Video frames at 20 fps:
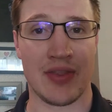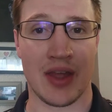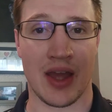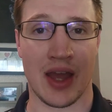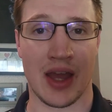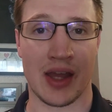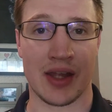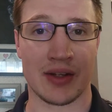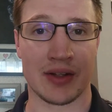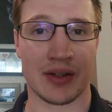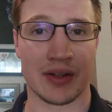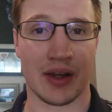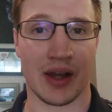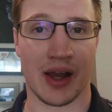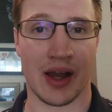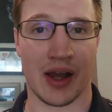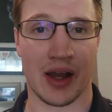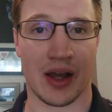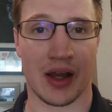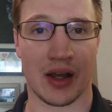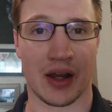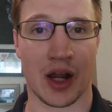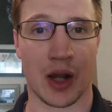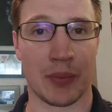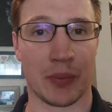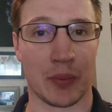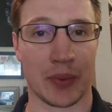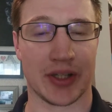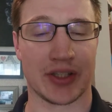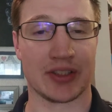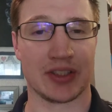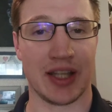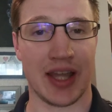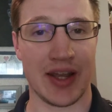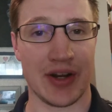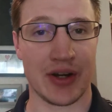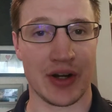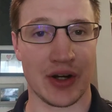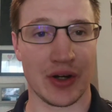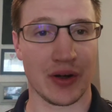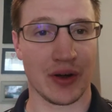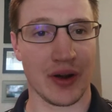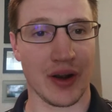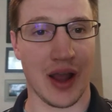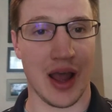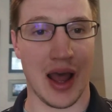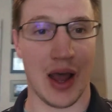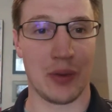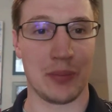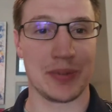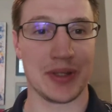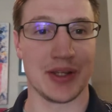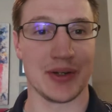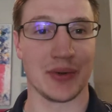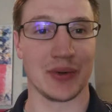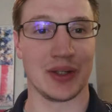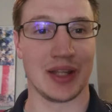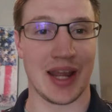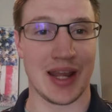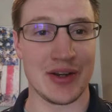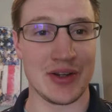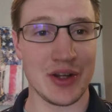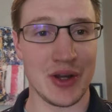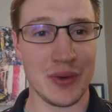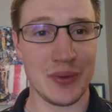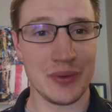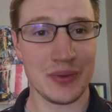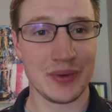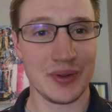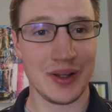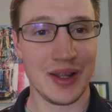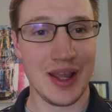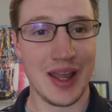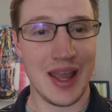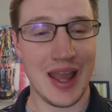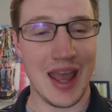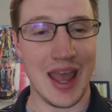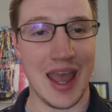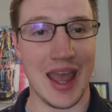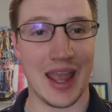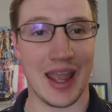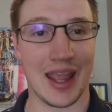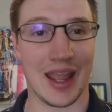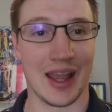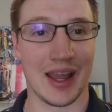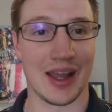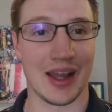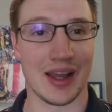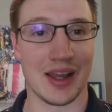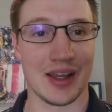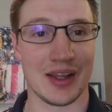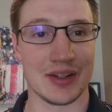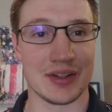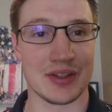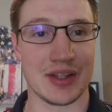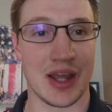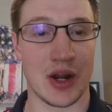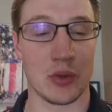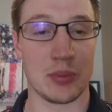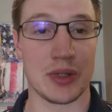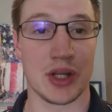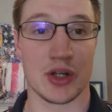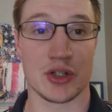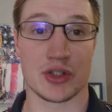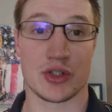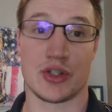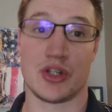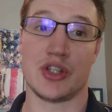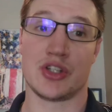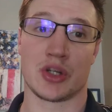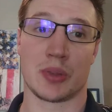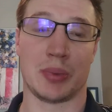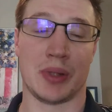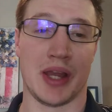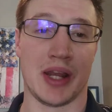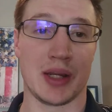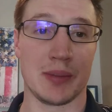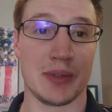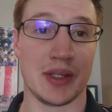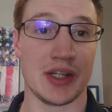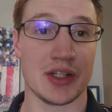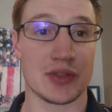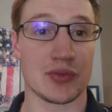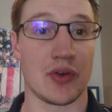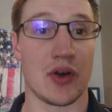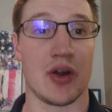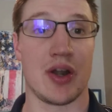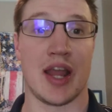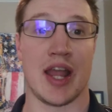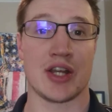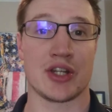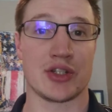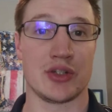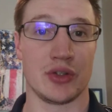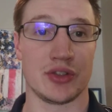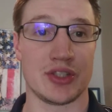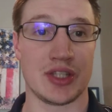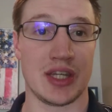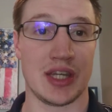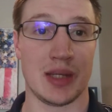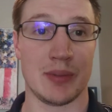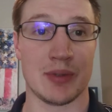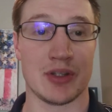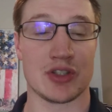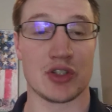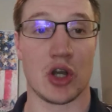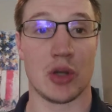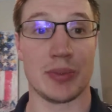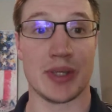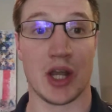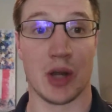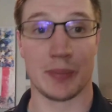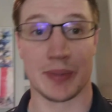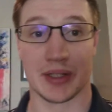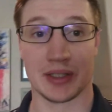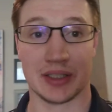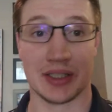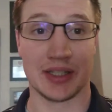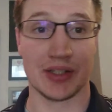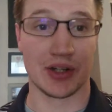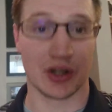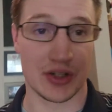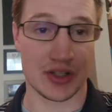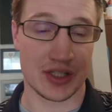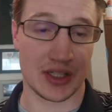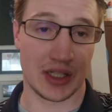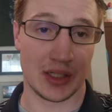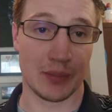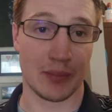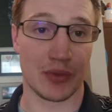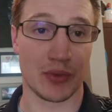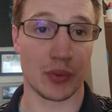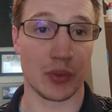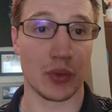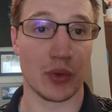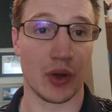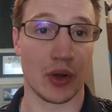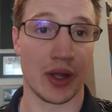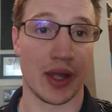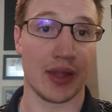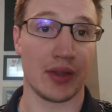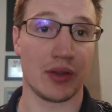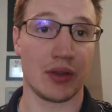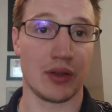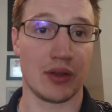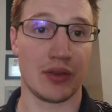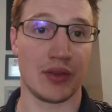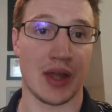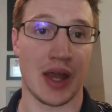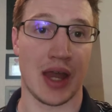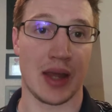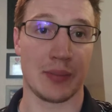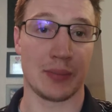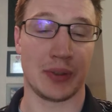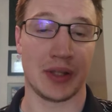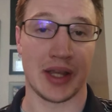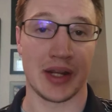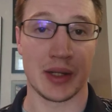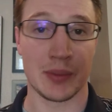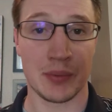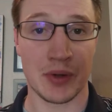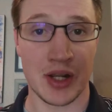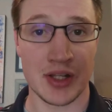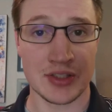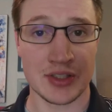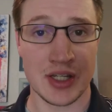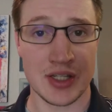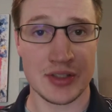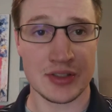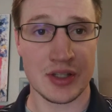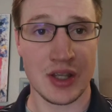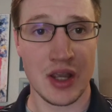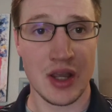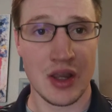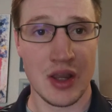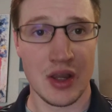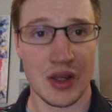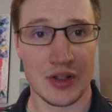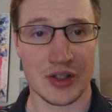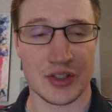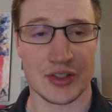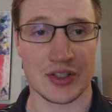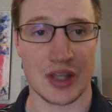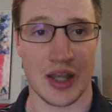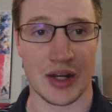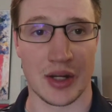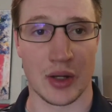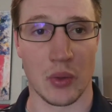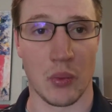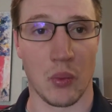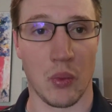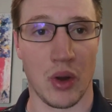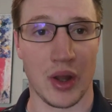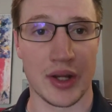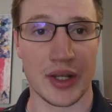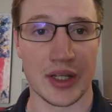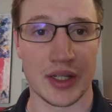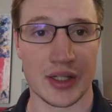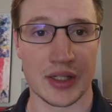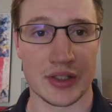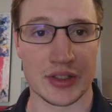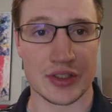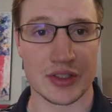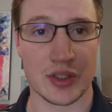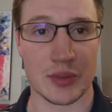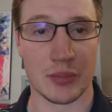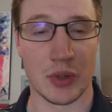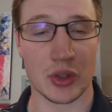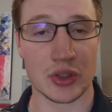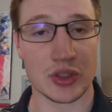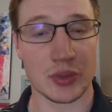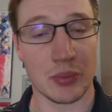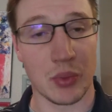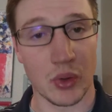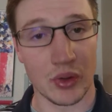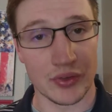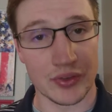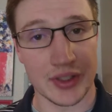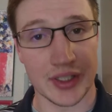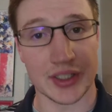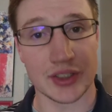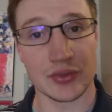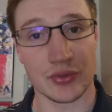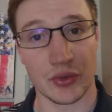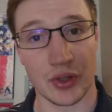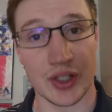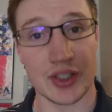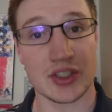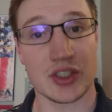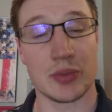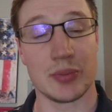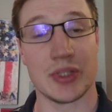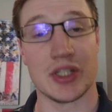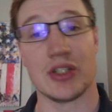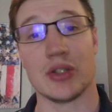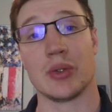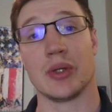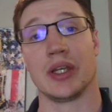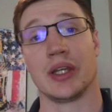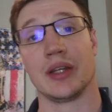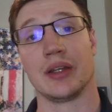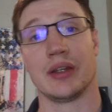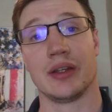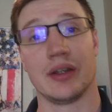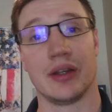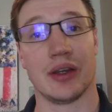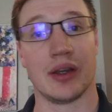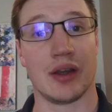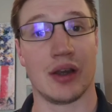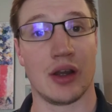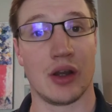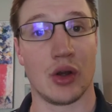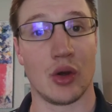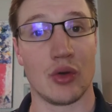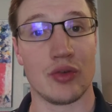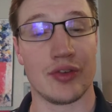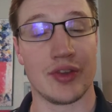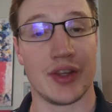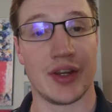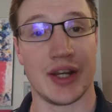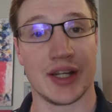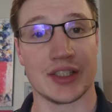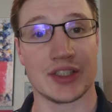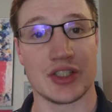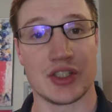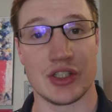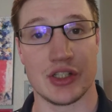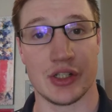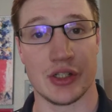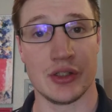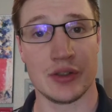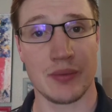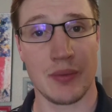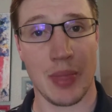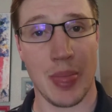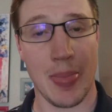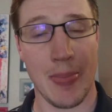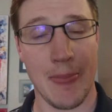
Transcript: then a couple weeks later, I'll be in Orlando, and that'll be our strategic planning meetings for our national team. And so I'll be helping lead our team through that planning process, deciding what is the most important things for us to be doing over the next year.